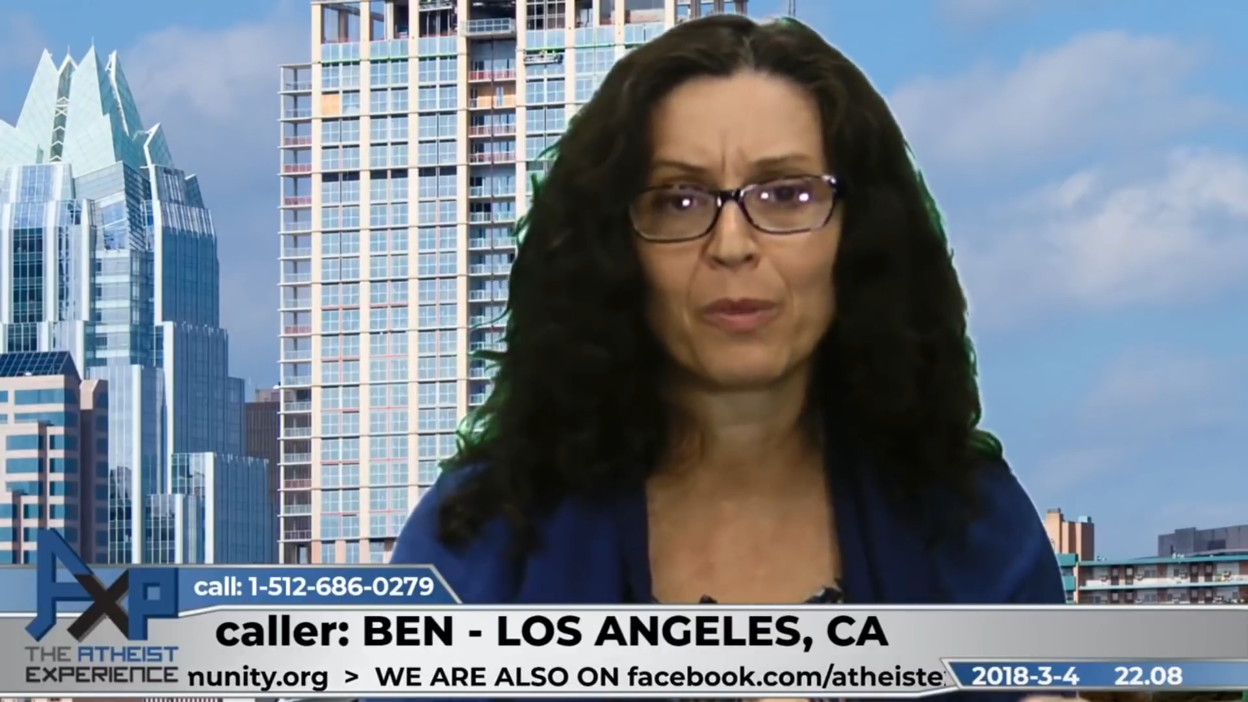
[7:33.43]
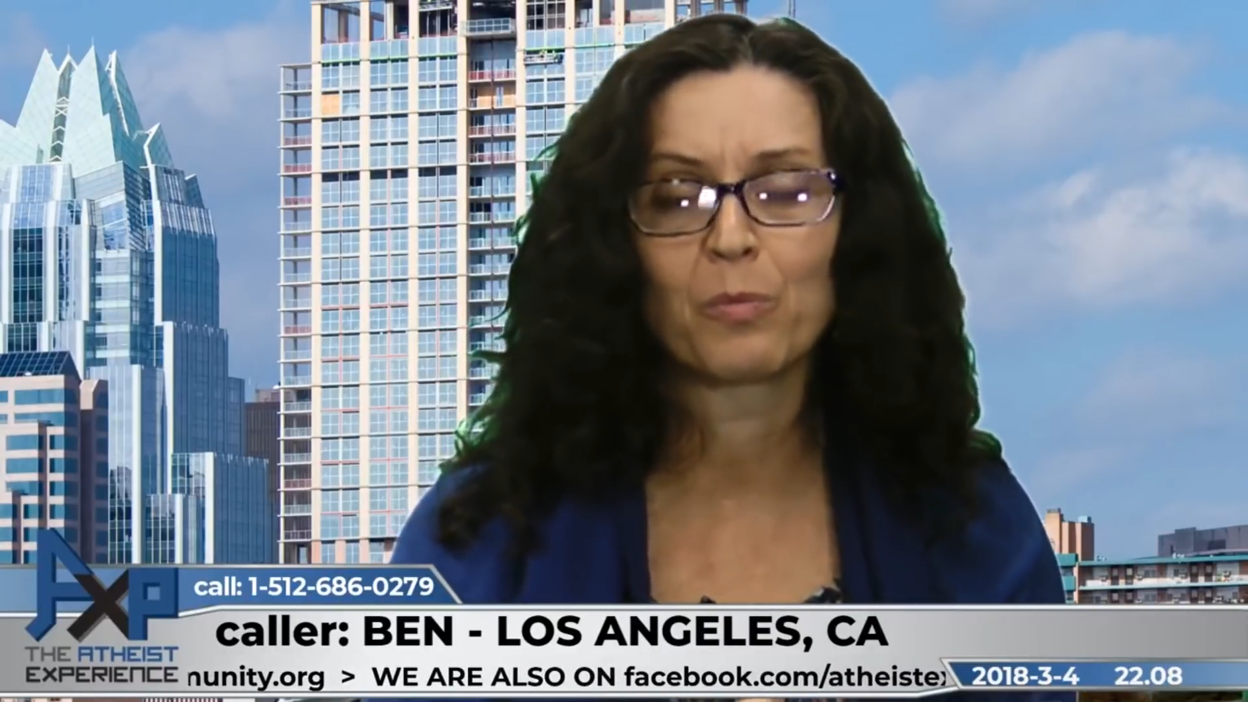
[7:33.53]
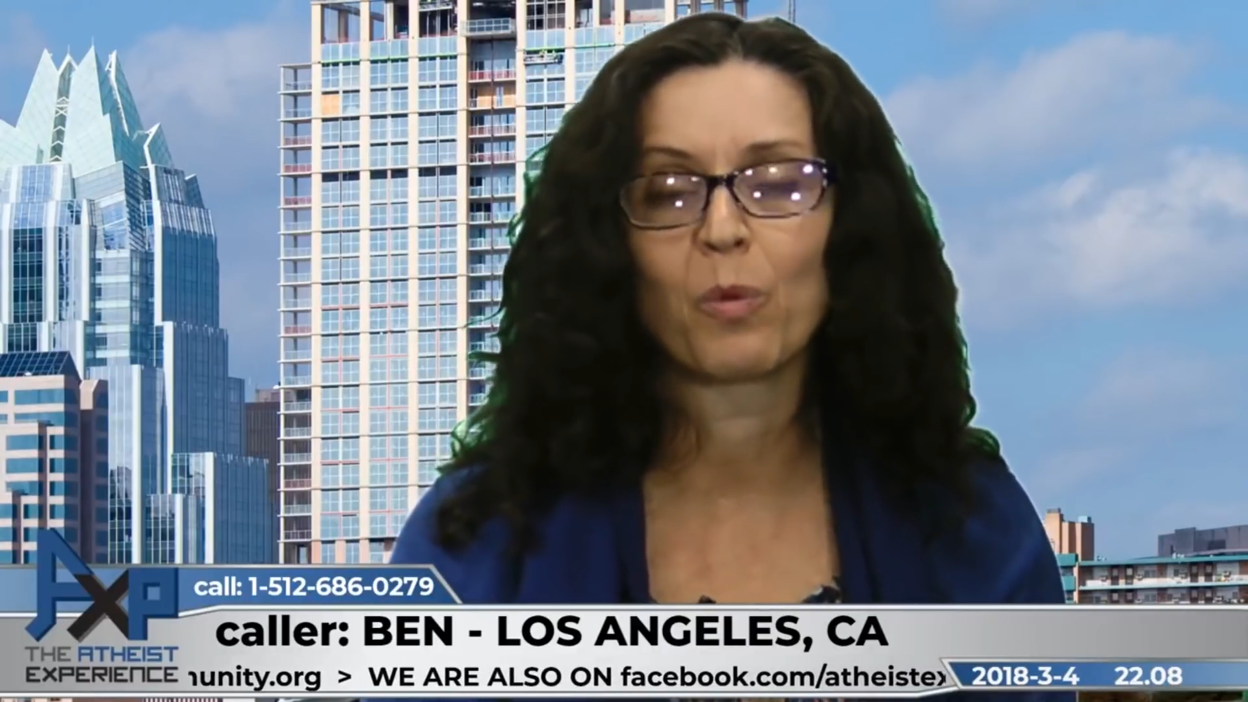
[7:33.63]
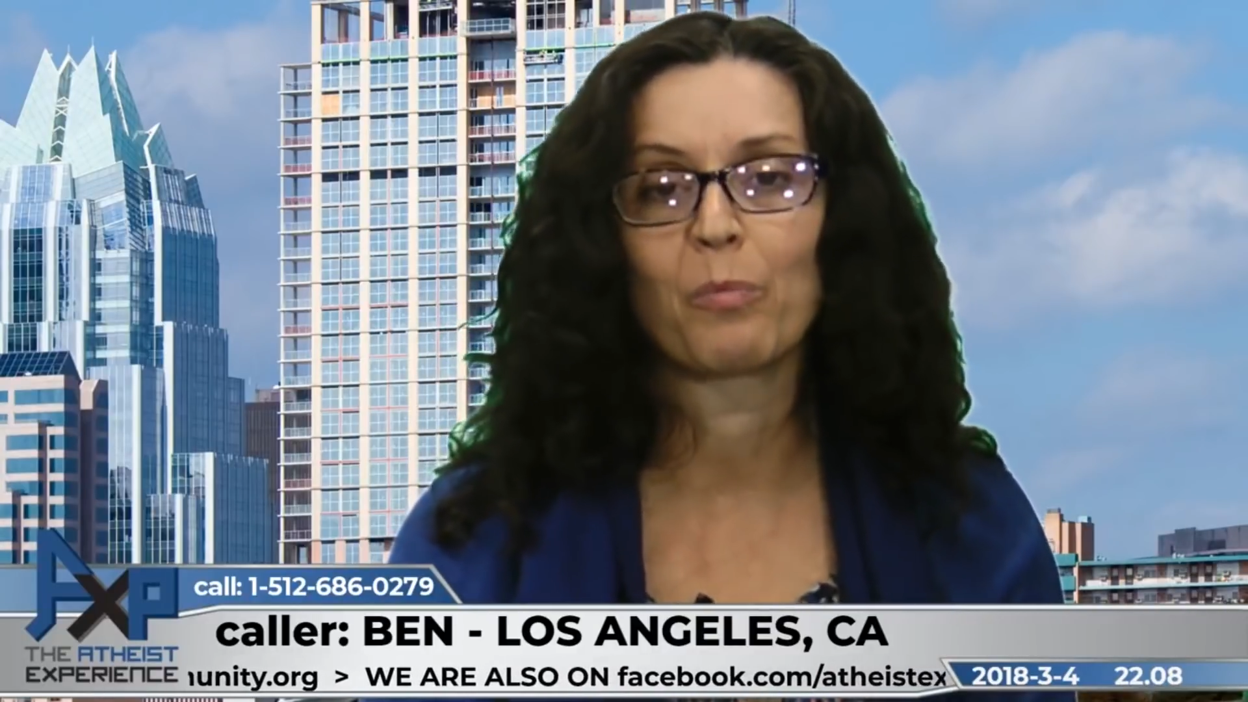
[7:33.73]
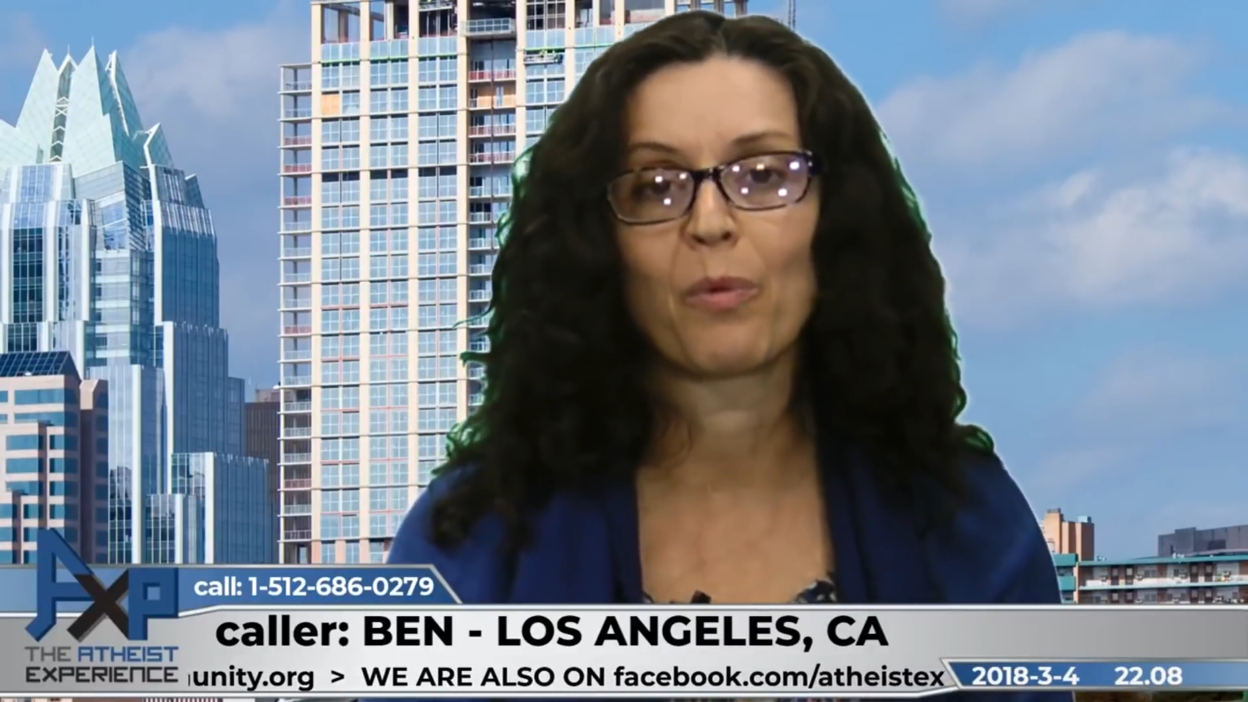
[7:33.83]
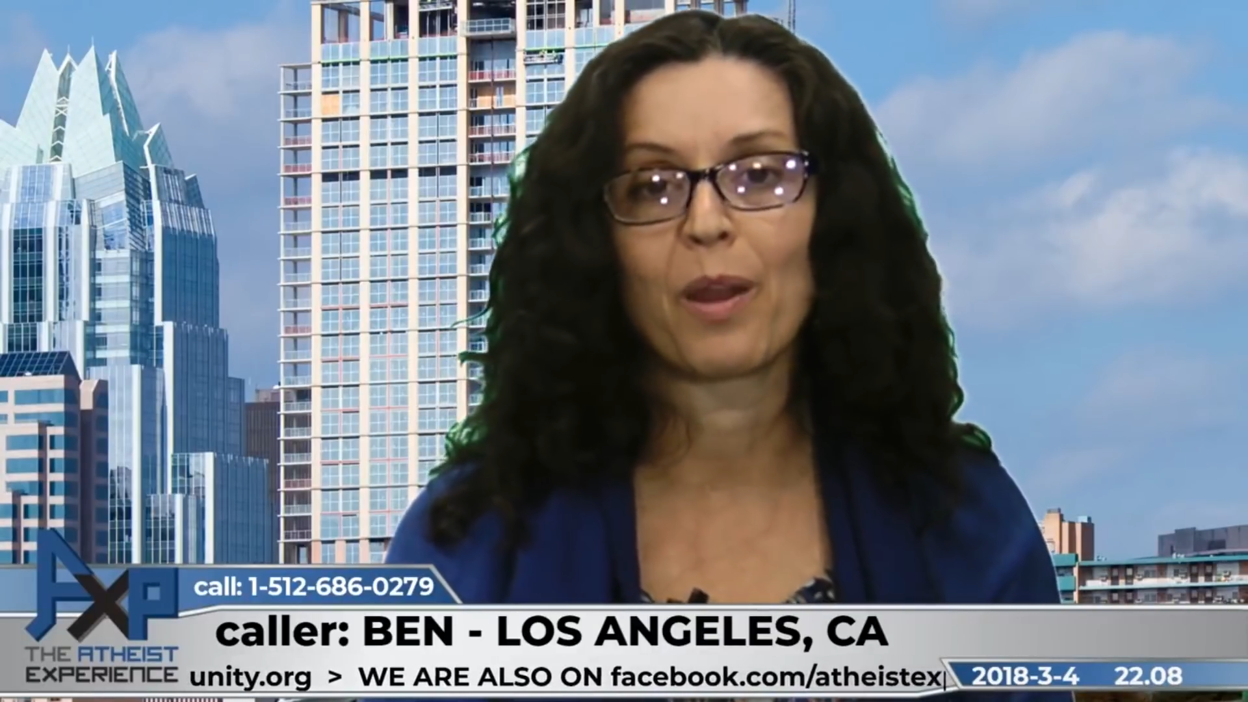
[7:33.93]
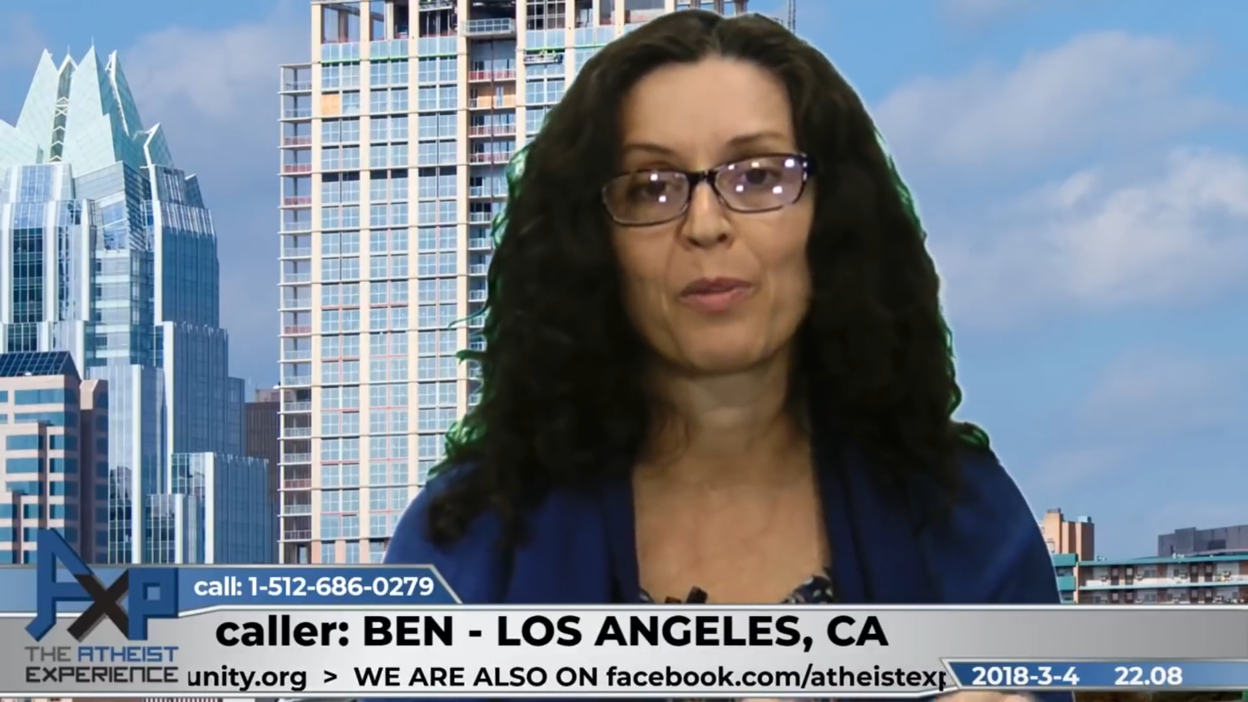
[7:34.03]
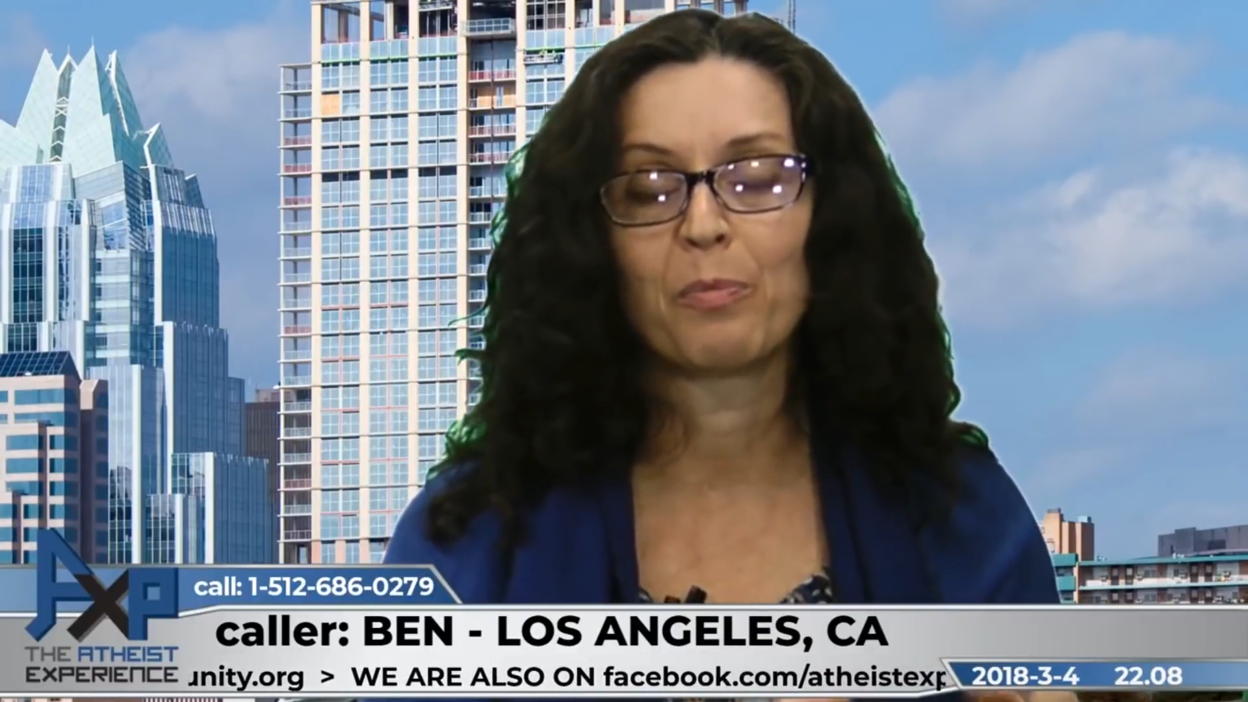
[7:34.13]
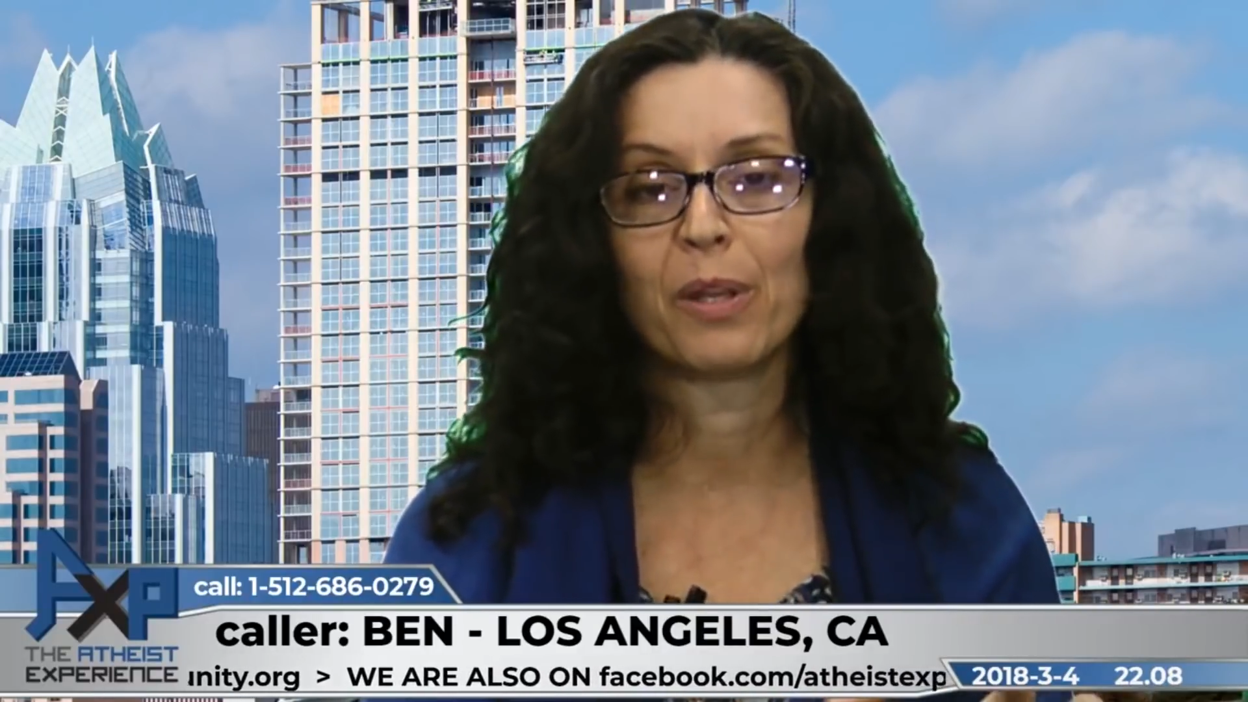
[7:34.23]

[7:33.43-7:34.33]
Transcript: is more breath.